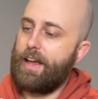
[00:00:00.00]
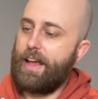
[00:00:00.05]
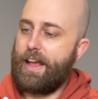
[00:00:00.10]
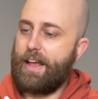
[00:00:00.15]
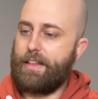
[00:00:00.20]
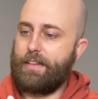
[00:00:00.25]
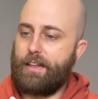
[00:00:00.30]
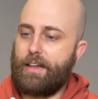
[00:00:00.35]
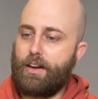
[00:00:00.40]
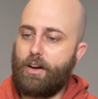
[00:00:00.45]

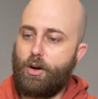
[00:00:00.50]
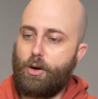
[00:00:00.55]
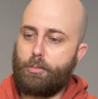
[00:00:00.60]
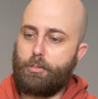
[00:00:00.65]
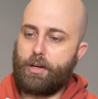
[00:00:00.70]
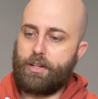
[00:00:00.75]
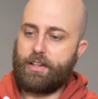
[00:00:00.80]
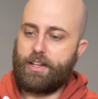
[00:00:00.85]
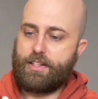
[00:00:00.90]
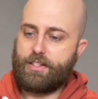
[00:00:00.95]
And then I'll
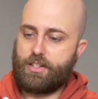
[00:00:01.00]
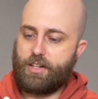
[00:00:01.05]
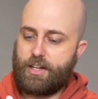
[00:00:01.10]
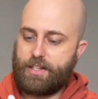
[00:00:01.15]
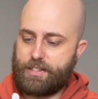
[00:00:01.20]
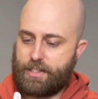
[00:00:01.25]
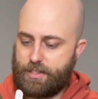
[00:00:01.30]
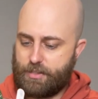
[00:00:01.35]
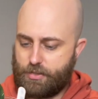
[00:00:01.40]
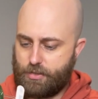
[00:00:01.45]
bring these
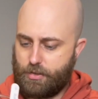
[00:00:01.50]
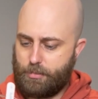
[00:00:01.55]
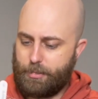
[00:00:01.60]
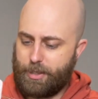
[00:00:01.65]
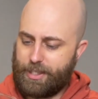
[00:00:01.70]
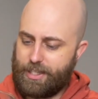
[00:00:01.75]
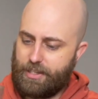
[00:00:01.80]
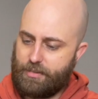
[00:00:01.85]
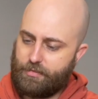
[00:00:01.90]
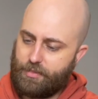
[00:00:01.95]
guys out too. I
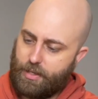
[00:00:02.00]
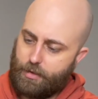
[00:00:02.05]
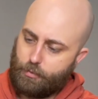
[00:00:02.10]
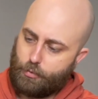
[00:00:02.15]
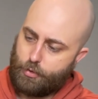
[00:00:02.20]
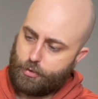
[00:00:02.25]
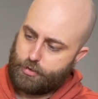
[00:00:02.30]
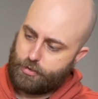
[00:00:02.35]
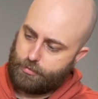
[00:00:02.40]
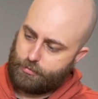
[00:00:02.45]
might give their
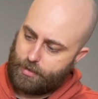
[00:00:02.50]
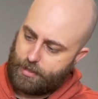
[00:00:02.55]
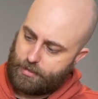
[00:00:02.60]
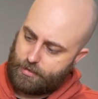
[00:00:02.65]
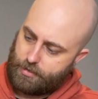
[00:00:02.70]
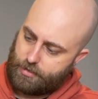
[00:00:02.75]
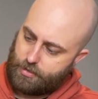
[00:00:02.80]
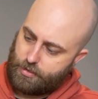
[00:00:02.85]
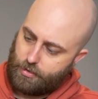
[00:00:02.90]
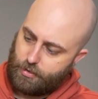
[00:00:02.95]
roots a
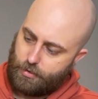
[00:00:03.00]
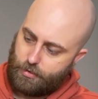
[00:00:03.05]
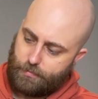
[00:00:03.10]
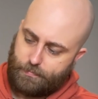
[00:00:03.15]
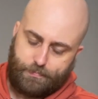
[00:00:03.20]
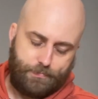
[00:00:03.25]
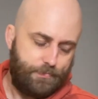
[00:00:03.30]
rinse too.